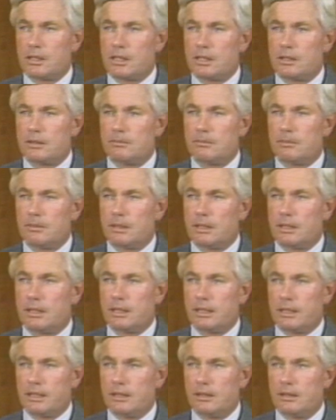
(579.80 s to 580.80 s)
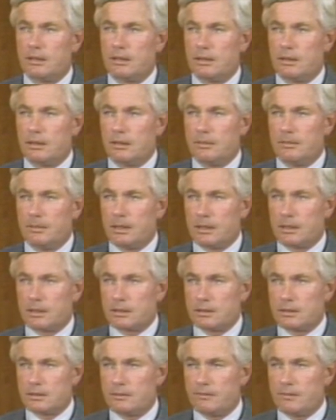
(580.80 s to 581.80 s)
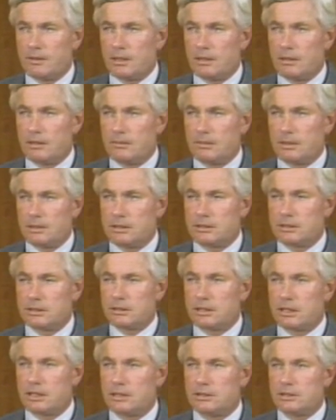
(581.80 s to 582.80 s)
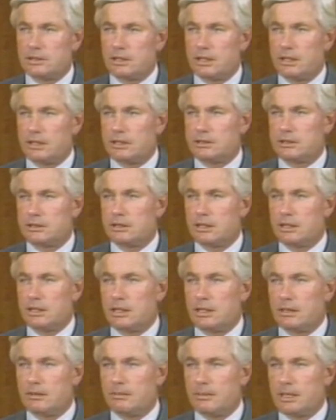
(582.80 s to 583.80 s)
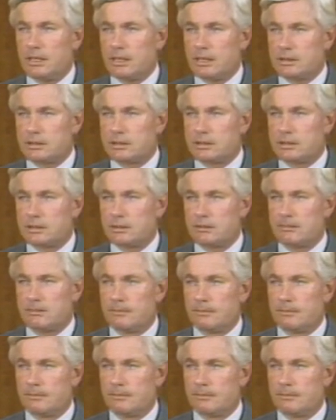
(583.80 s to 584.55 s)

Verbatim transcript: on by American developments such as the MX